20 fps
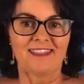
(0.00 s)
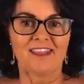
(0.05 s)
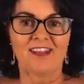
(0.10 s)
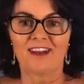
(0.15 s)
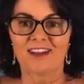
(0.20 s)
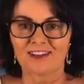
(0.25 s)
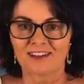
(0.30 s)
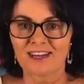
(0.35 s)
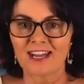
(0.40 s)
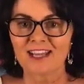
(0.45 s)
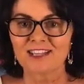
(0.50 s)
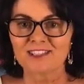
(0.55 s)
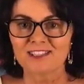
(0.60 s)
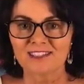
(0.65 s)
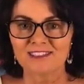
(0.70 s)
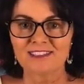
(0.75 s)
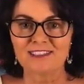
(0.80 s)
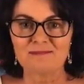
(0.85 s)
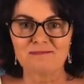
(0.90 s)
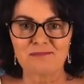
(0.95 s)
that I could
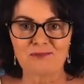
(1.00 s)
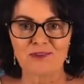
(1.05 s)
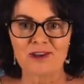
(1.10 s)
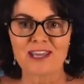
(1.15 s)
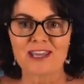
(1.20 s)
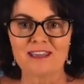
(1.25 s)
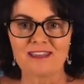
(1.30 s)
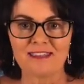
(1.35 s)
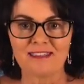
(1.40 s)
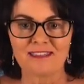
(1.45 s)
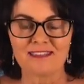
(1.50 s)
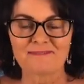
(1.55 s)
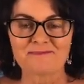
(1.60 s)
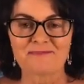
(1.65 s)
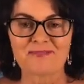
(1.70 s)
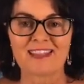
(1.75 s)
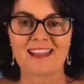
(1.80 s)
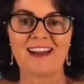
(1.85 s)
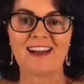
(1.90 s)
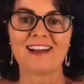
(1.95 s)
actually breathe.
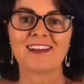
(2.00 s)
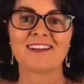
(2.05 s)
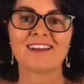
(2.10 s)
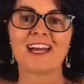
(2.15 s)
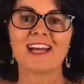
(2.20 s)
I could